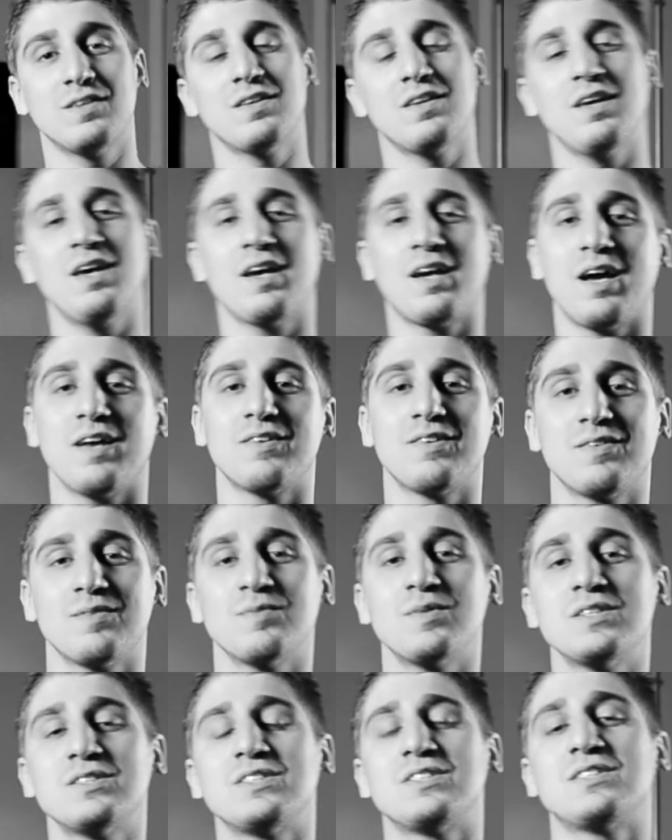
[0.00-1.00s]
Hey guys,
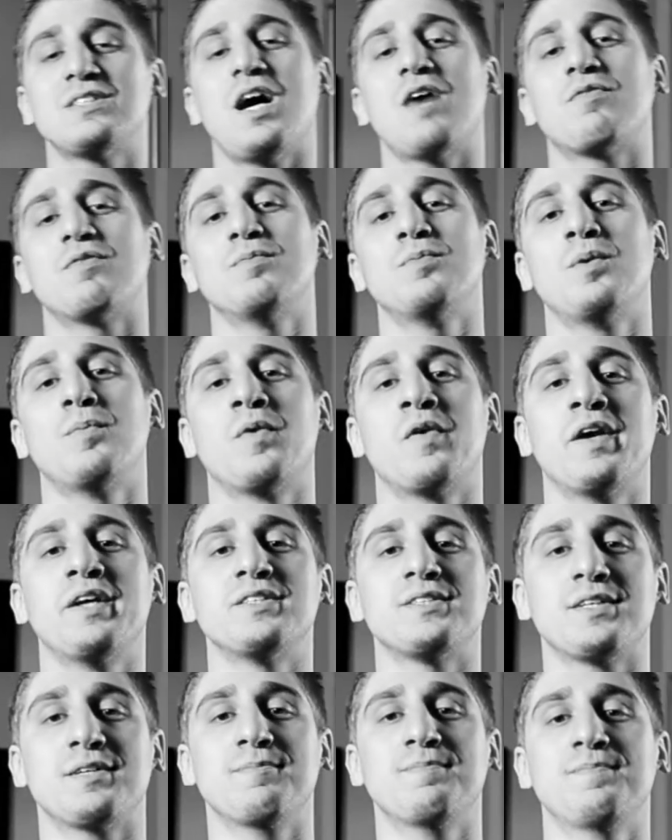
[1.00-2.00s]
this is Sal from Boomba
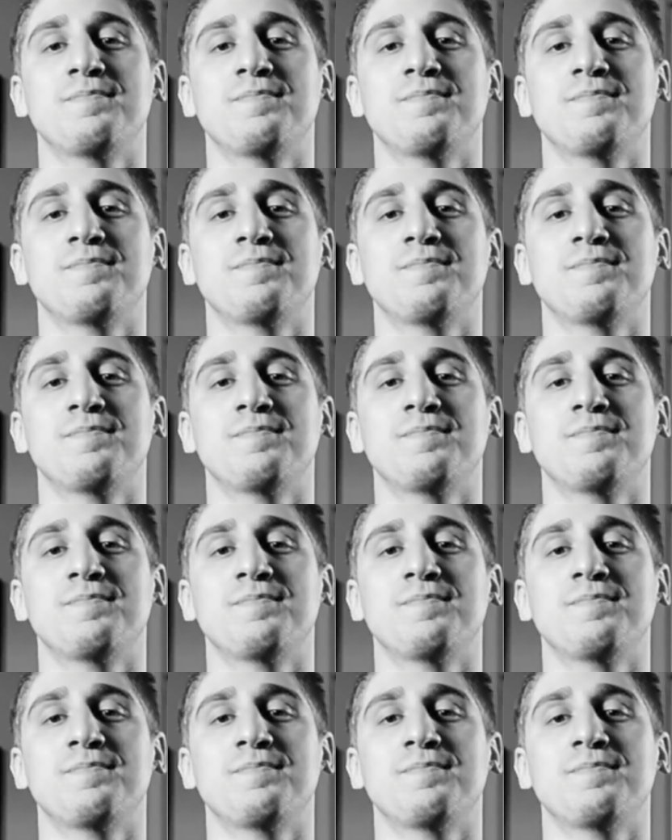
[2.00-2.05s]
Racing.